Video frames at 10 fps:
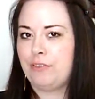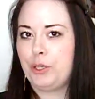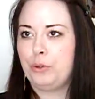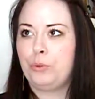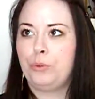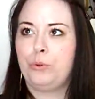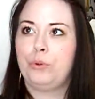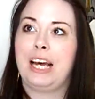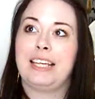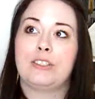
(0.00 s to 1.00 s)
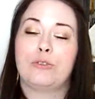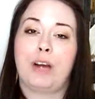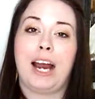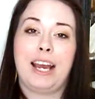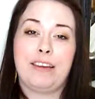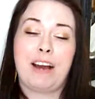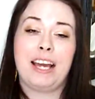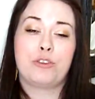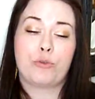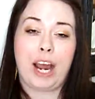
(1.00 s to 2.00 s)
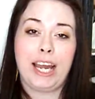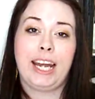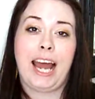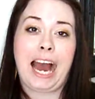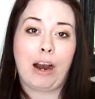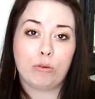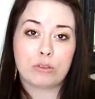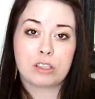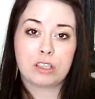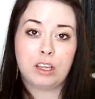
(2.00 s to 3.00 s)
I had dried it out,